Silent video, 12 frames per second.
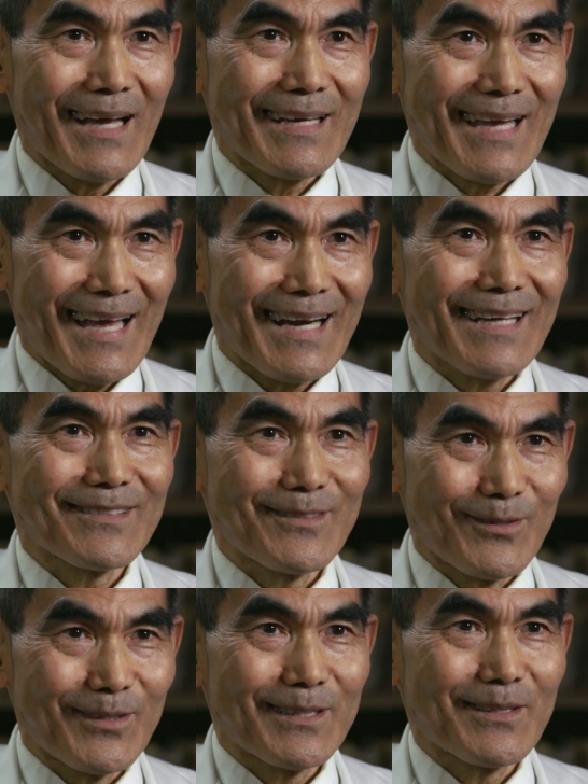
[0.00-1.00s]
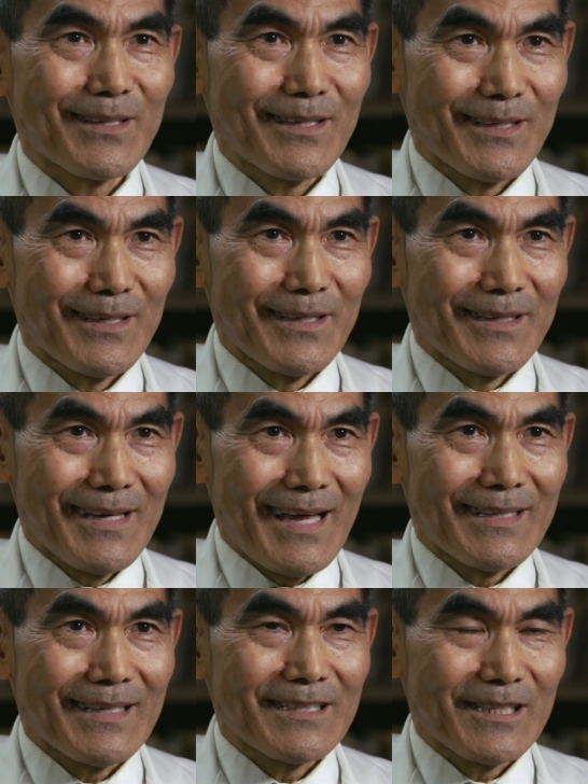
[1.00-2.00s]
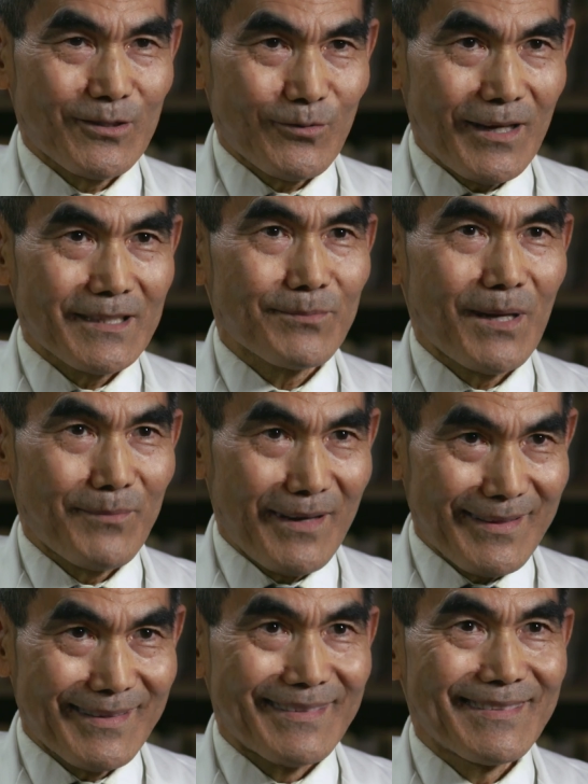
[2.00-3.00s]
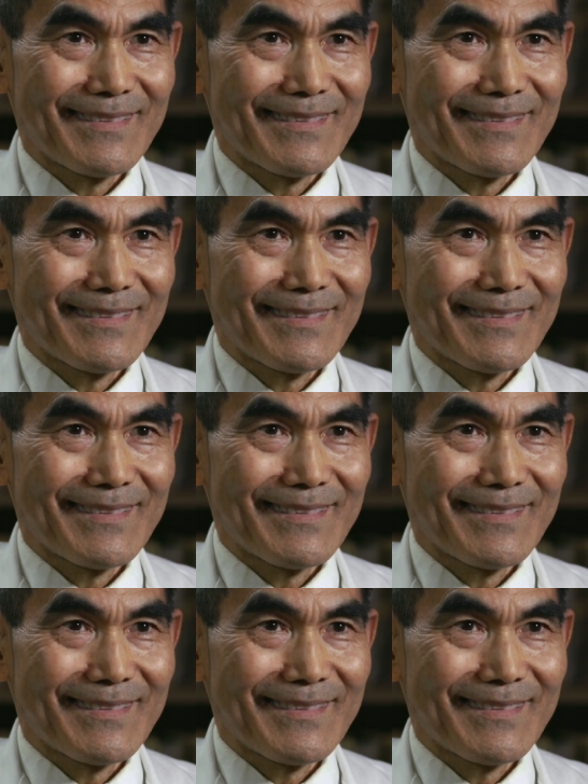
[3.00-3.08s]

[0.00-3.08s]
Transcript: I cannot do it and disgrace my mother.